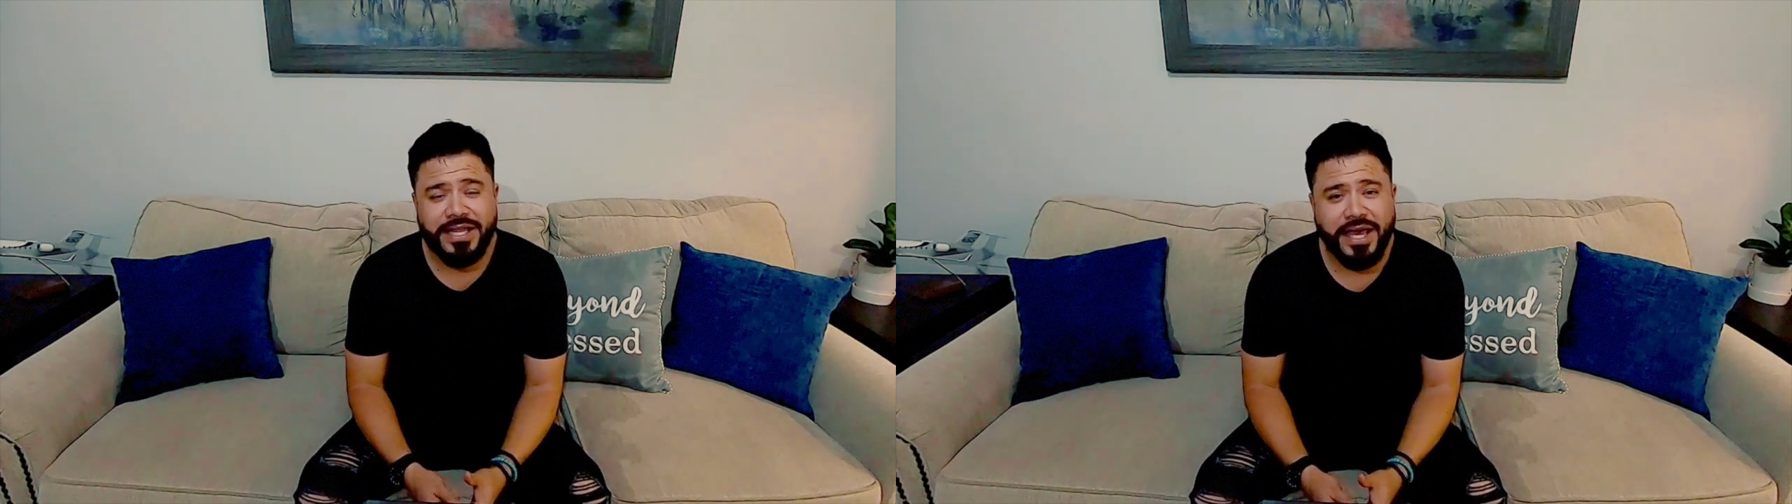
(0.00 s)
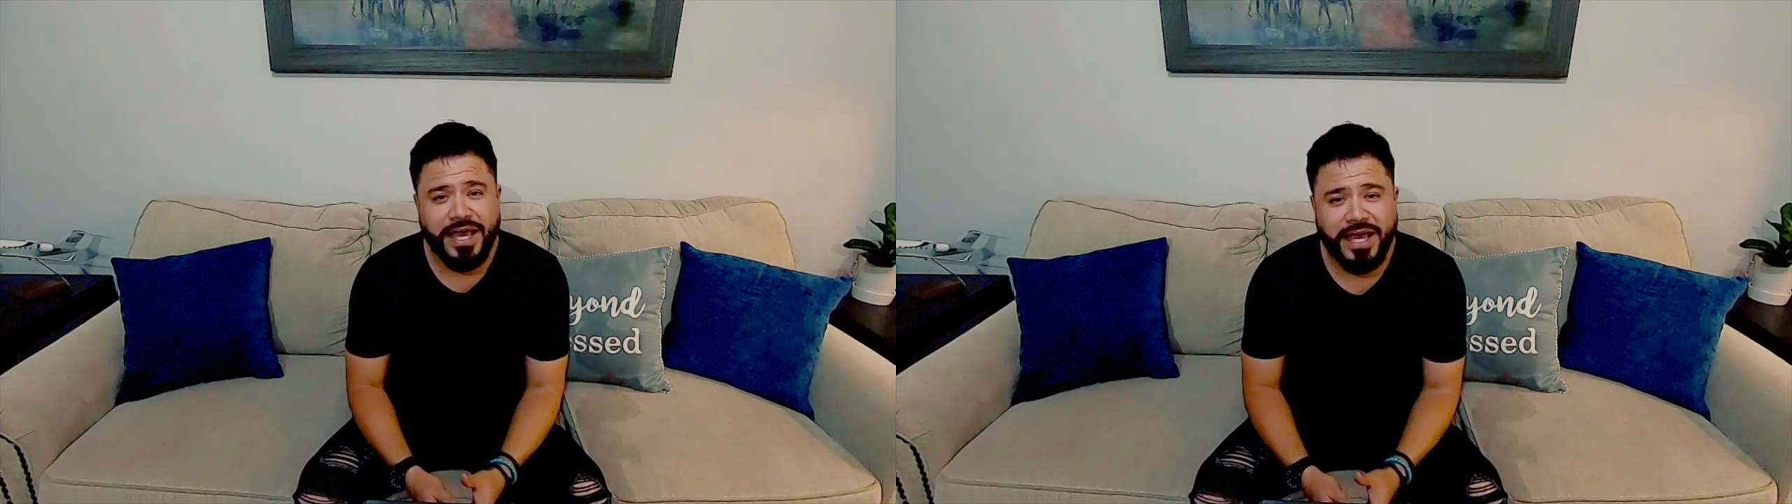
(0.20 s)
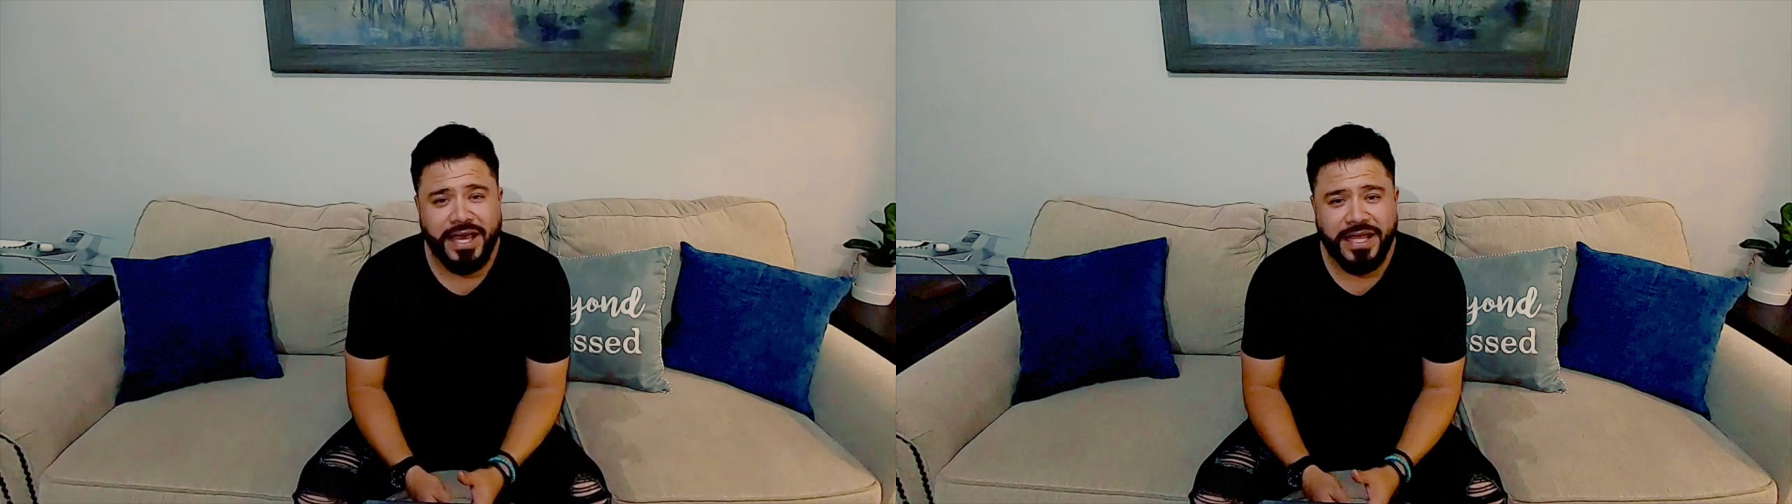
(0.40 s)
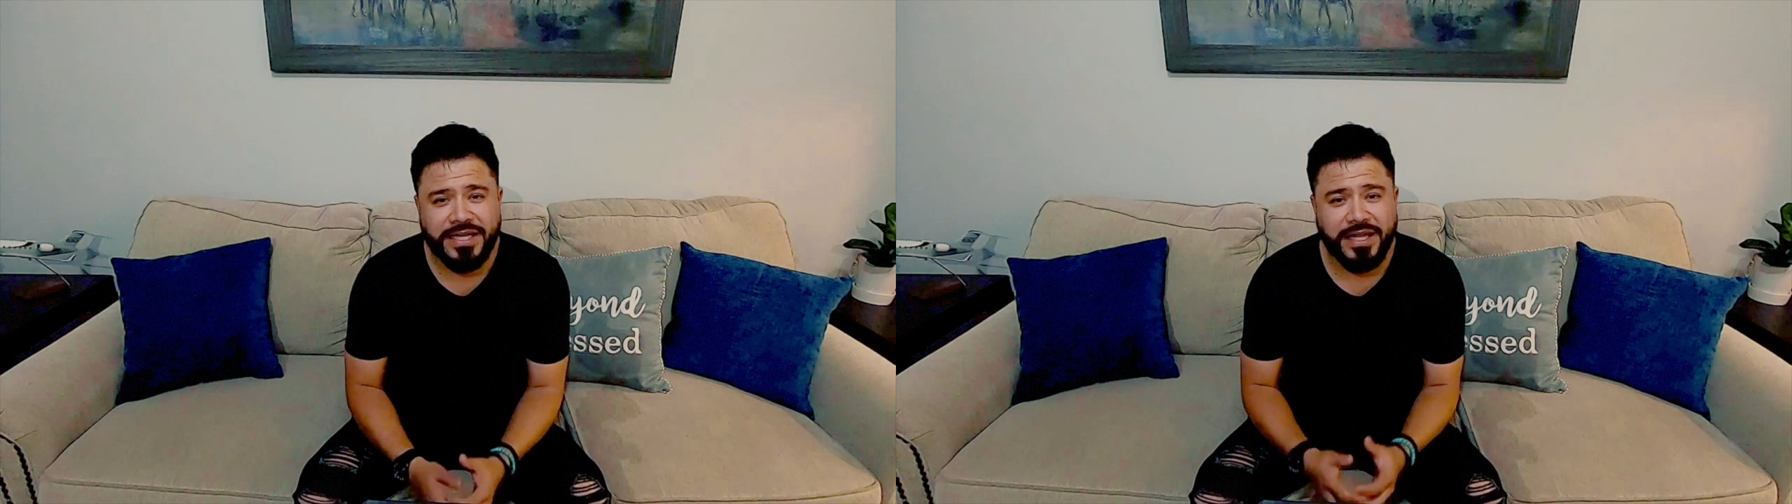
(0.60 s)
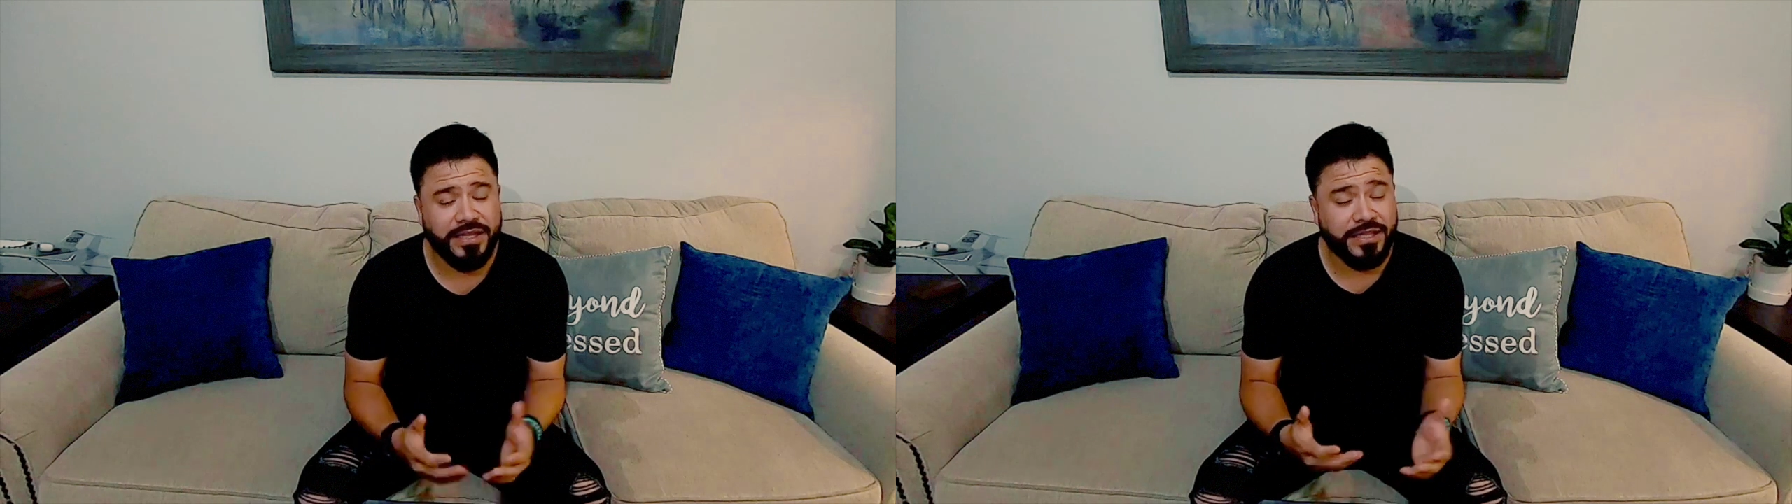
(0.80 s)

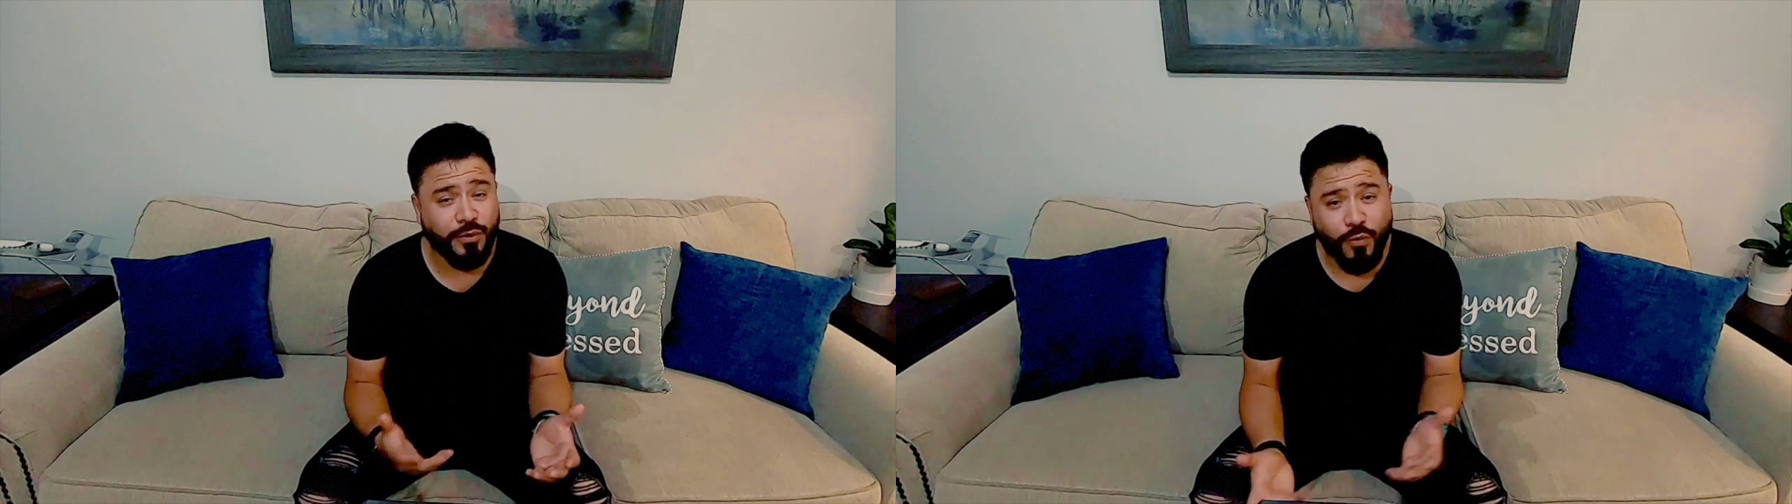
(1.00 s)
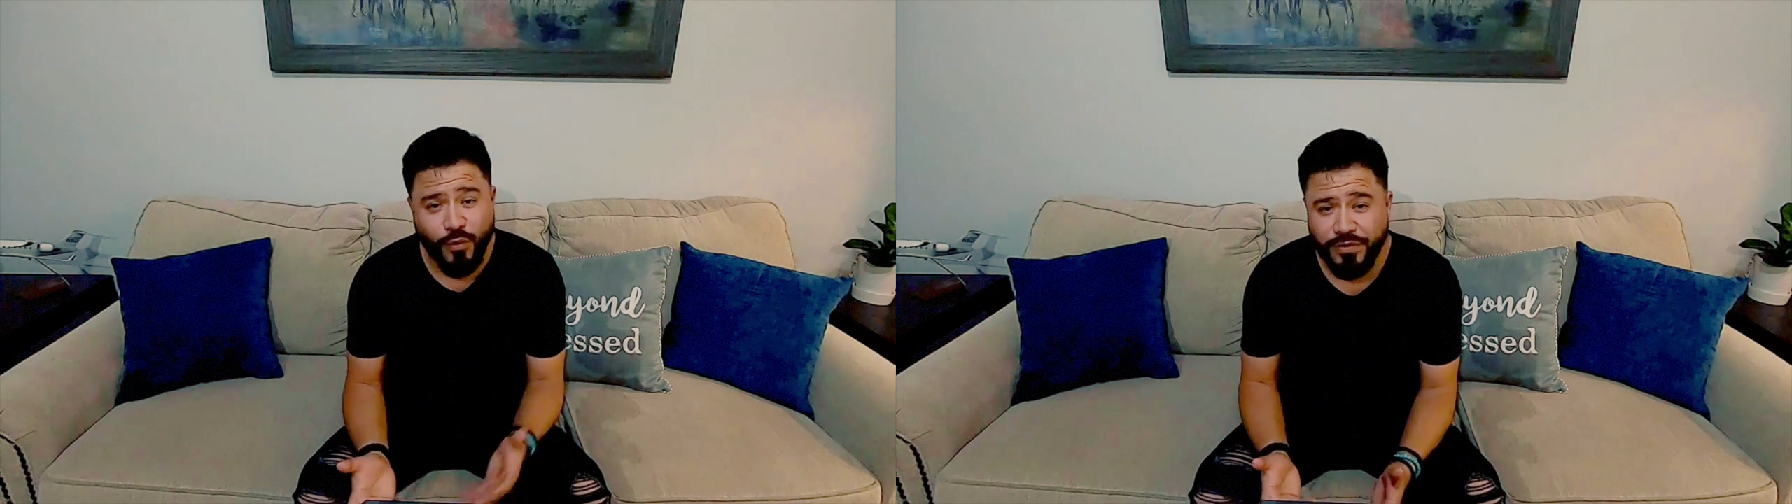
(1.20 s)
and the war,